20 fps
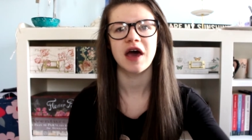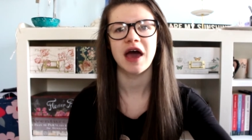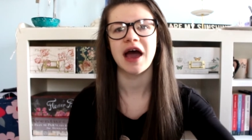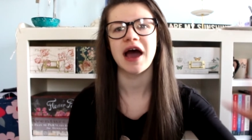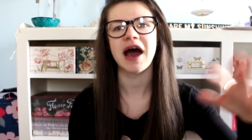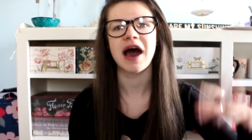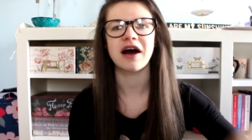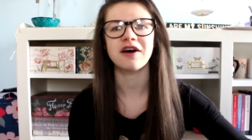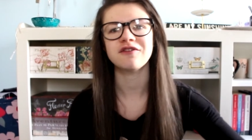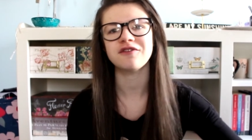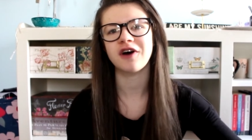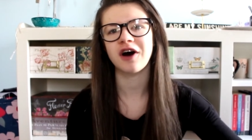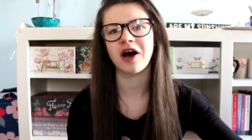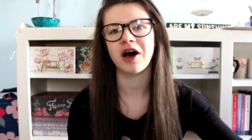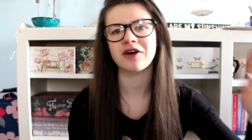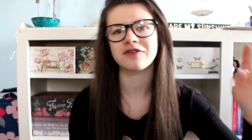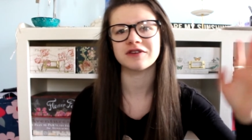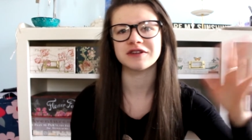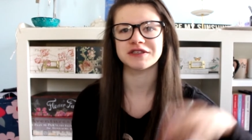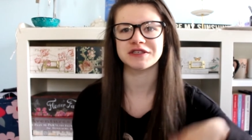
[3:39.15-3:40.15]
half
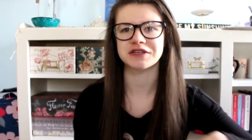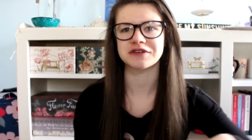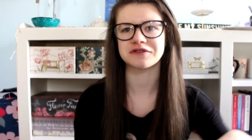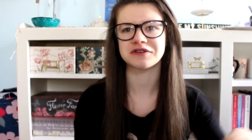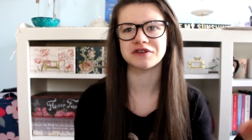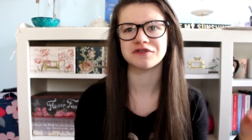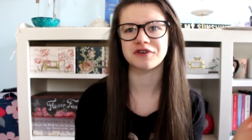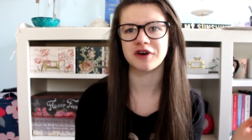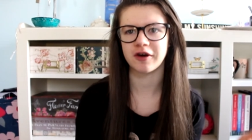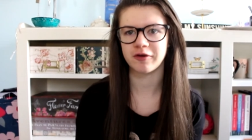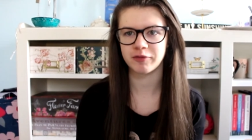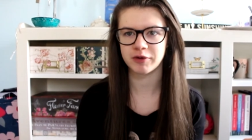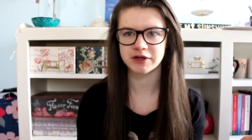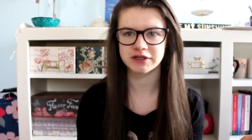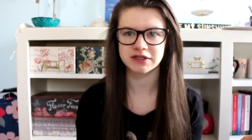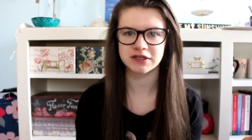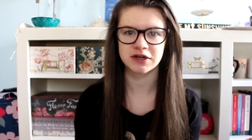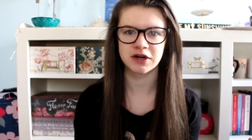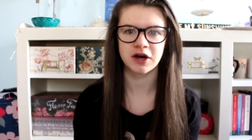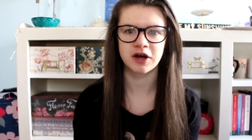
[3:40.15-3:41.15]
off and
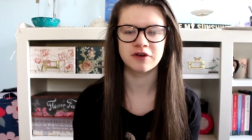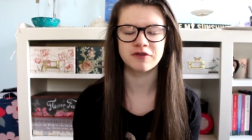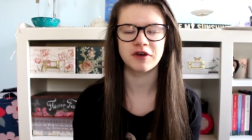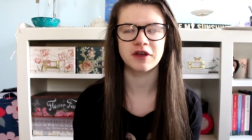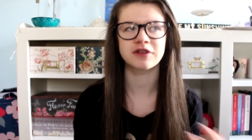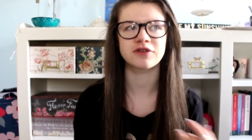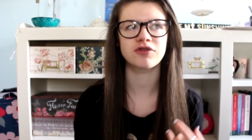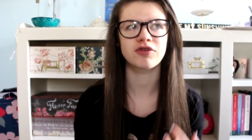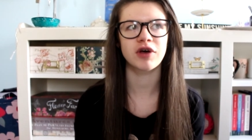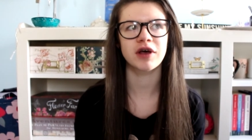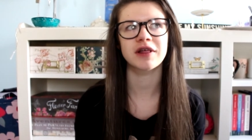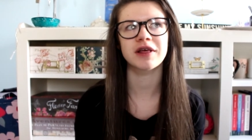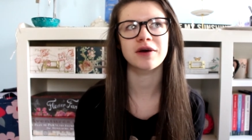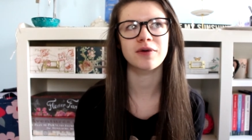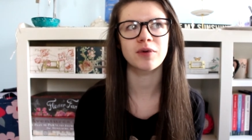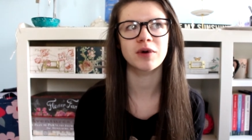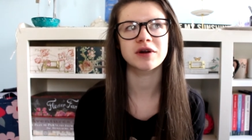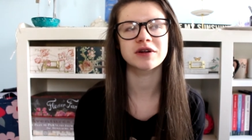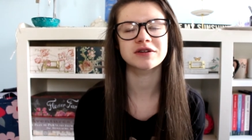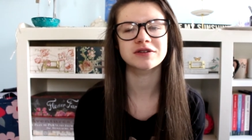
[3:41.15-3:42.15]
75% off and so I like
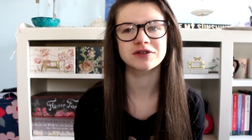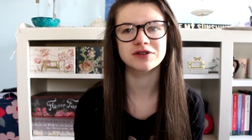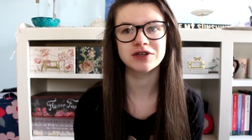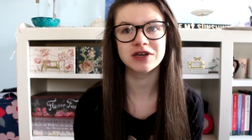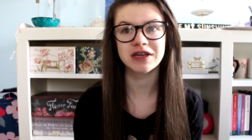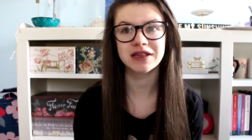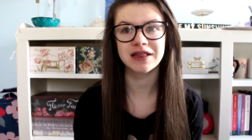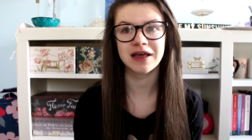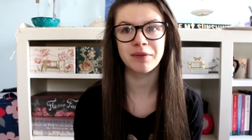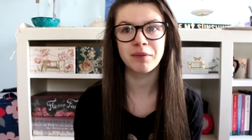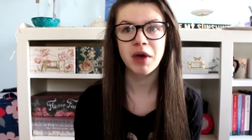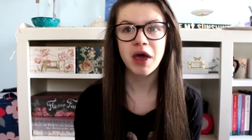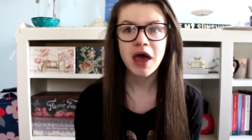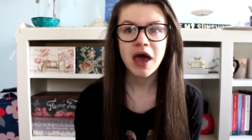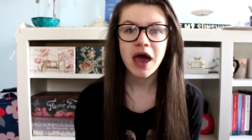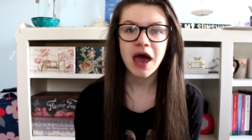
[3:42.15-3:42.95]
wanted to look at them